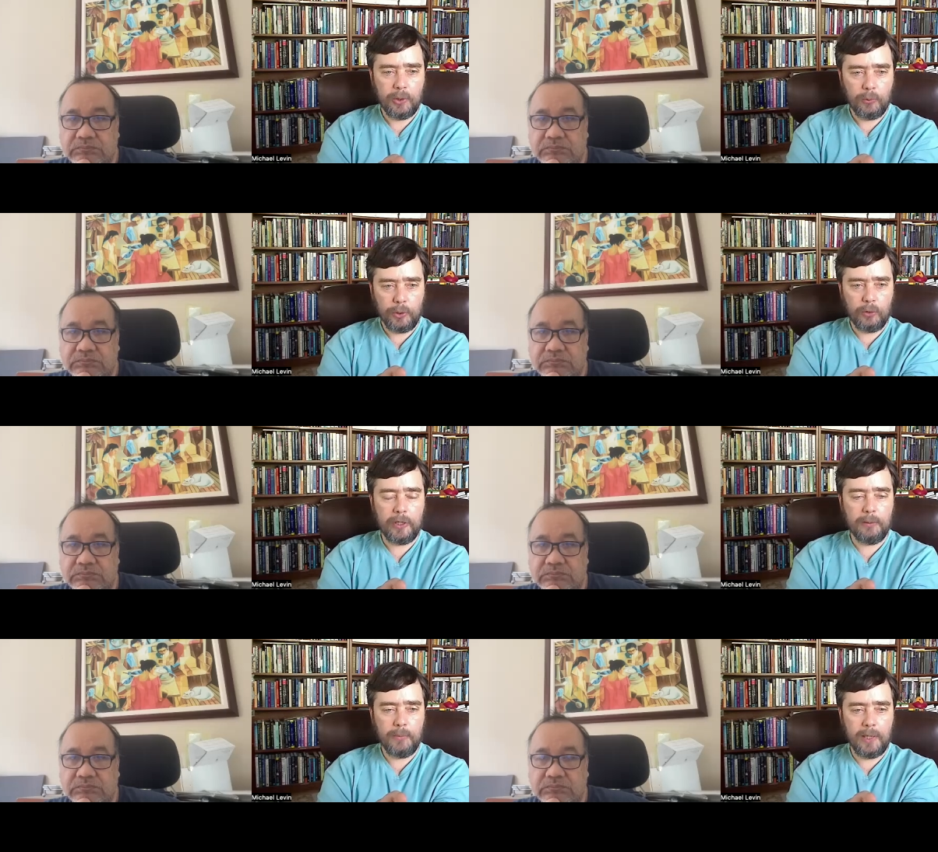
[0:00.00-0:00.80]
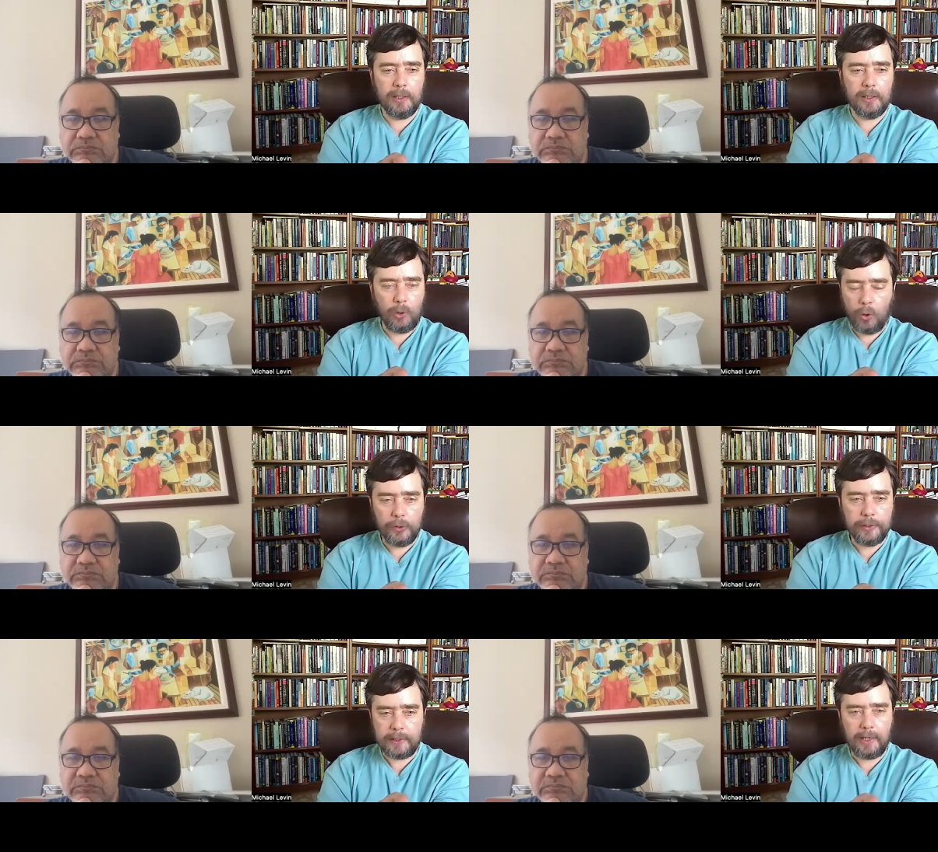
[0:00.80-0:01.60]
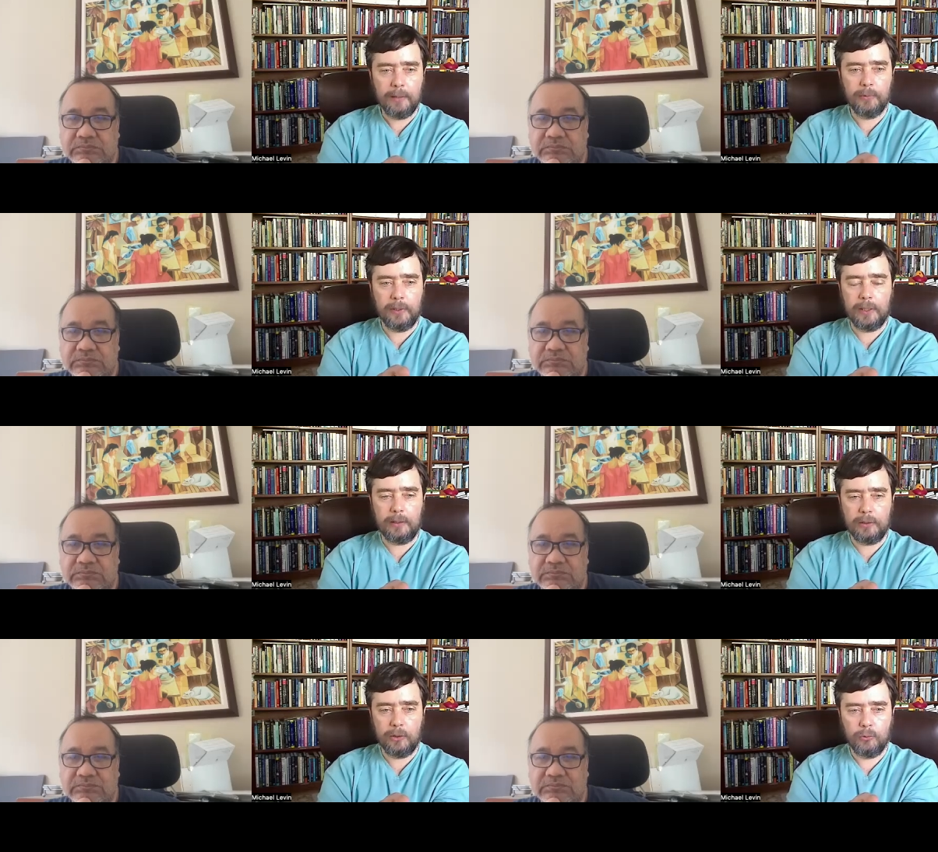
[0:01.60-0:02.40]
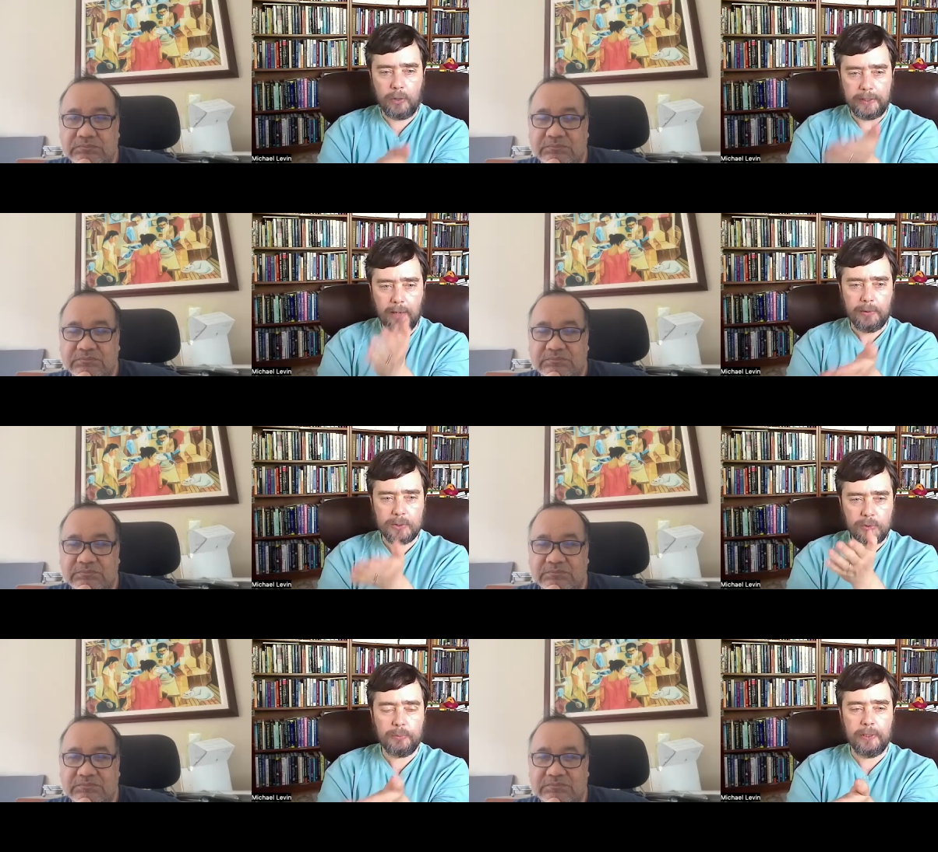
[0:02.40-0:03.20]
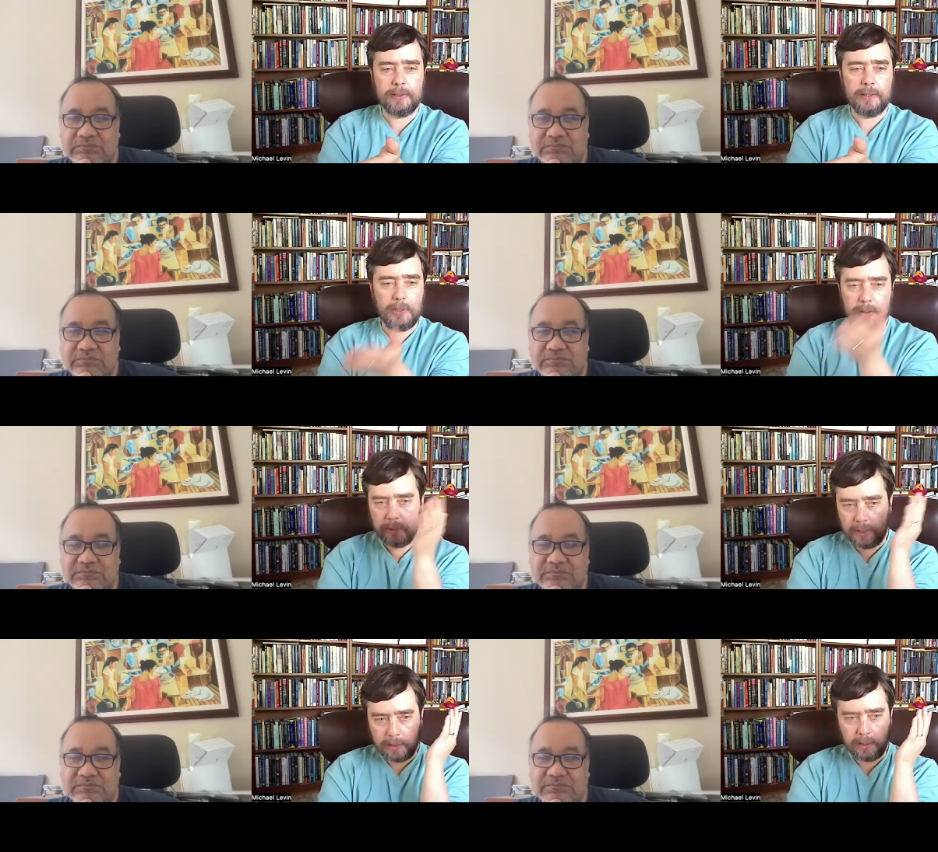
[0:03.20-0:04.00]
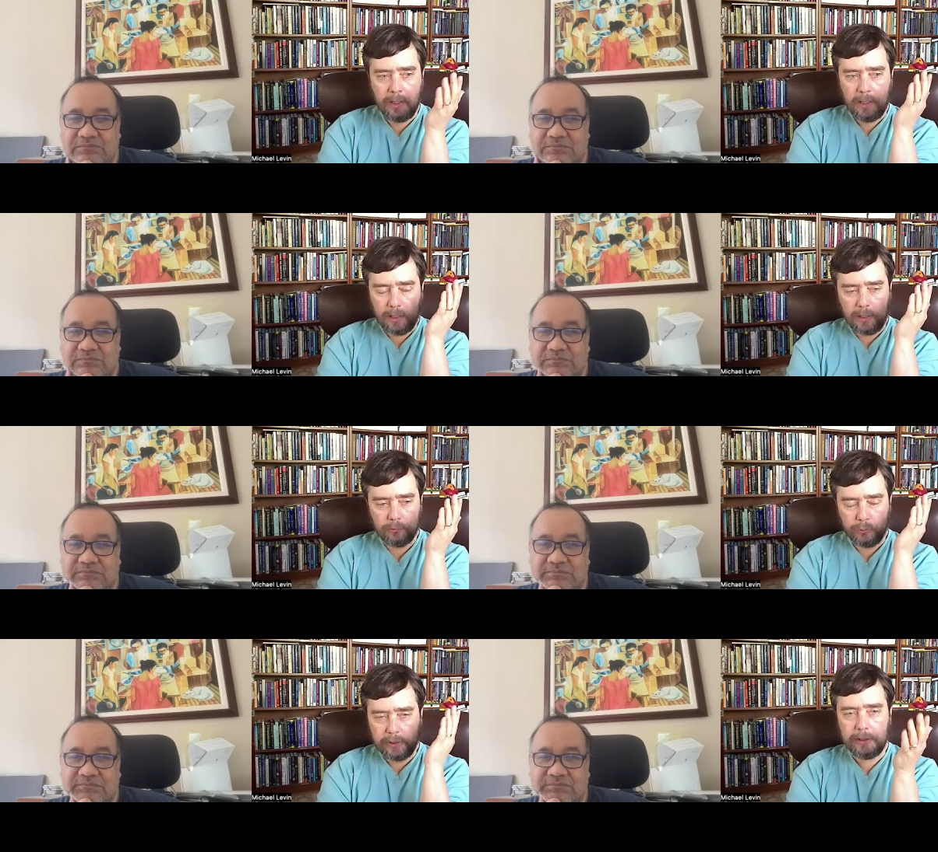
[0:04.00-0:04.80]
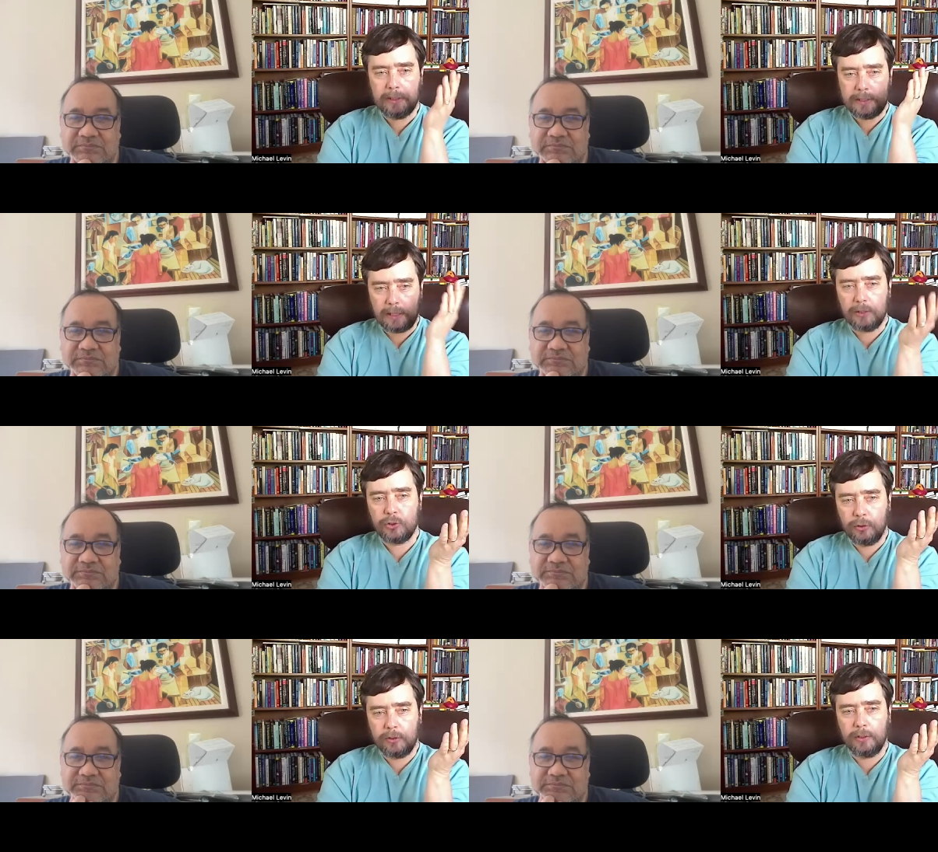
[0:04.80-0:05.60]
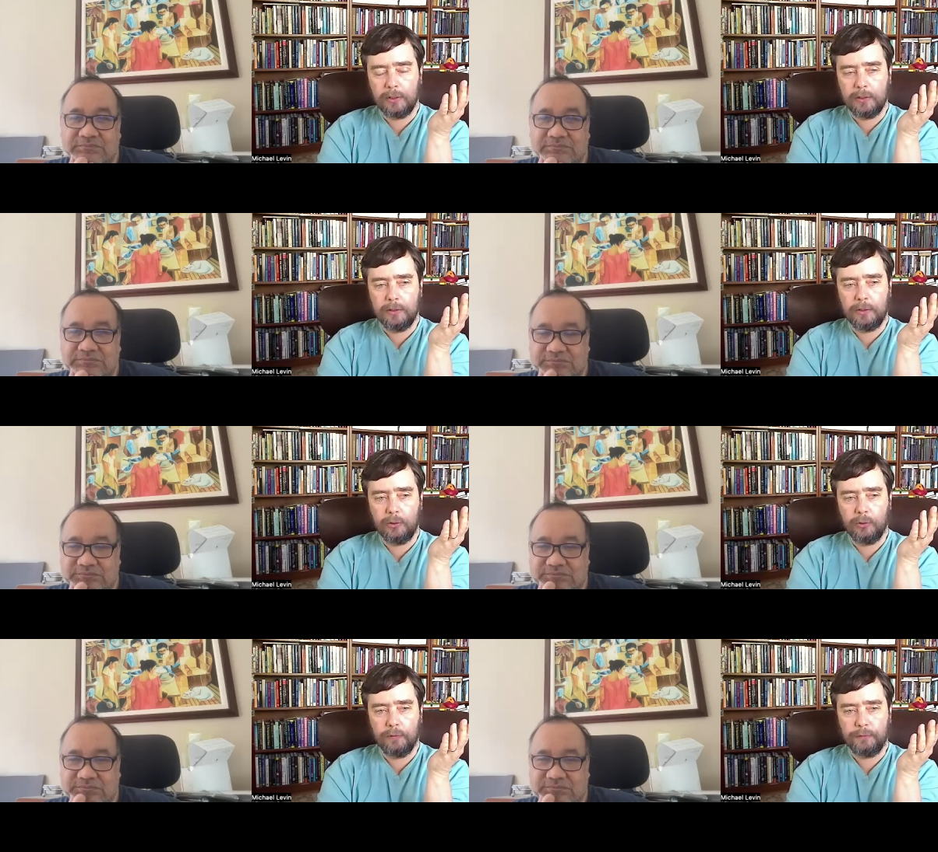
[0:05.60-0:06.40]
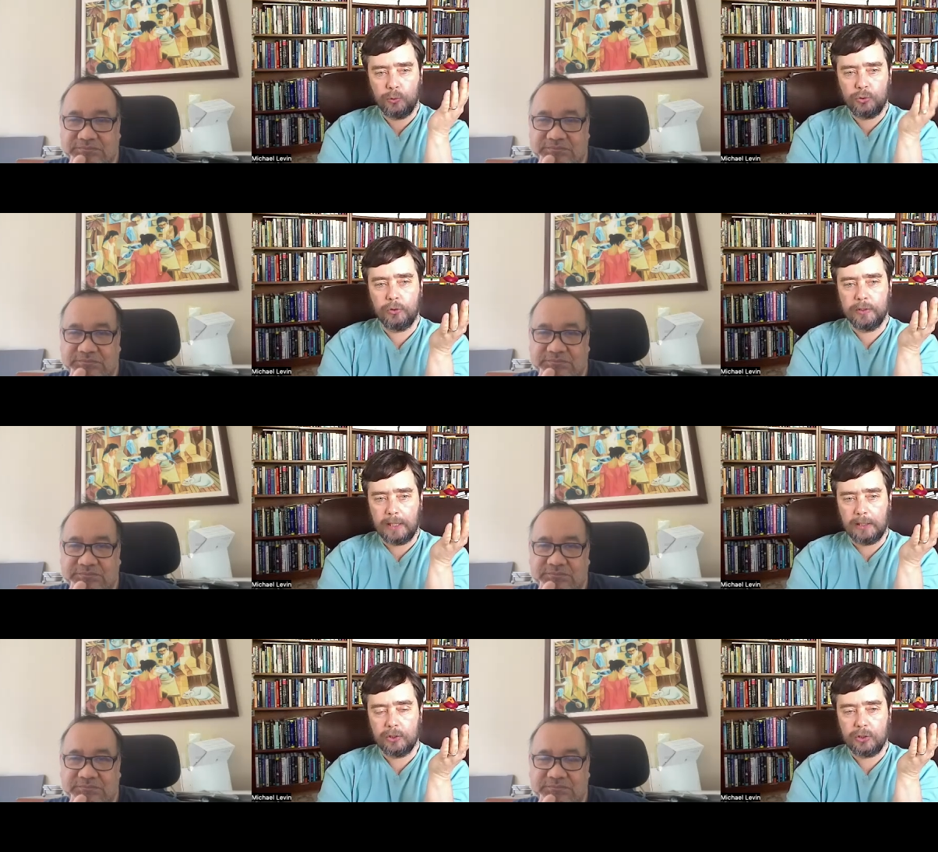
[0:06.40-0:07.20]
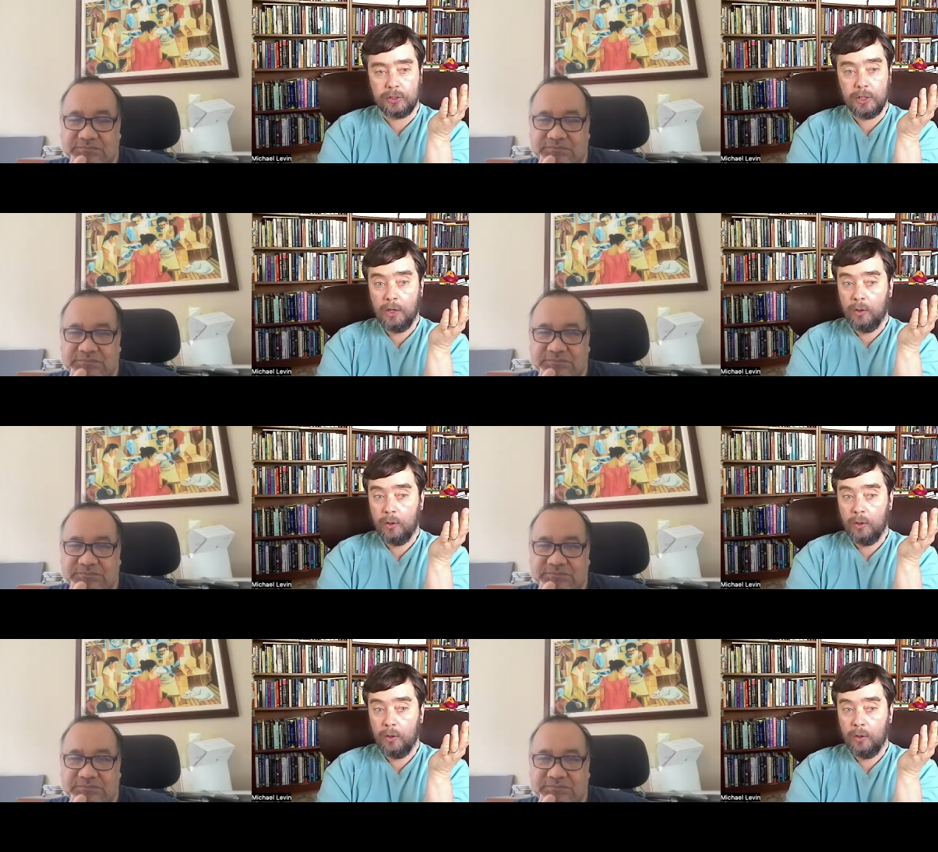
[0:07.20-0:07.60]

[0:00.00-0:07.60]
Speaker 1: We, we already make like all the time, like you know, right now as we speak, somebody's making a, a really intelligent, uh, you know, a future intelligence